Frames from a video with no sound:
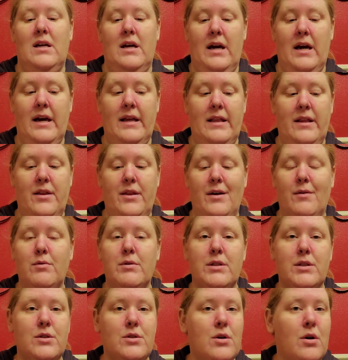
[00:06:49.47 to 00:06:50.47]
And there
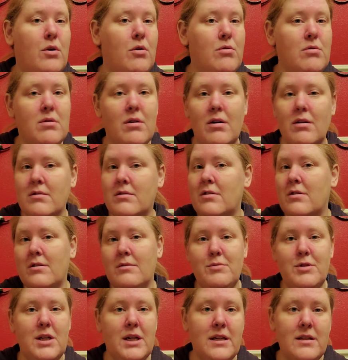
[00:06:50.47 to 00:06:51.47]
was no long-term
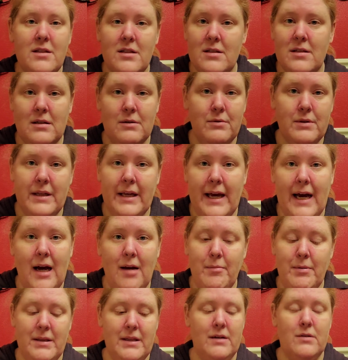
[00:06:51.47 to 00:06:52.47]
changes that really
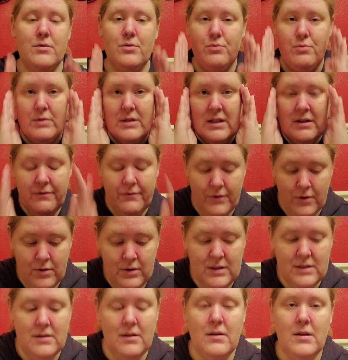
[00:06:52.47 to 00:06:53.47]
happened there. I was really
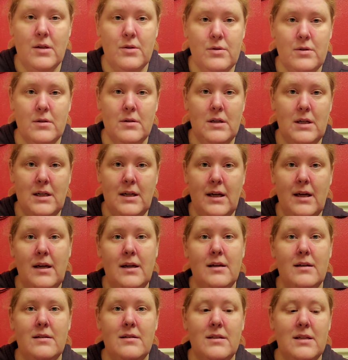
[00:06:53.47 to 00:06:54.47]
focused on those 30
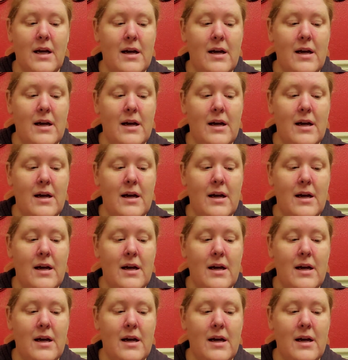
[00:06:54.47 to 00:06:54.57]
days.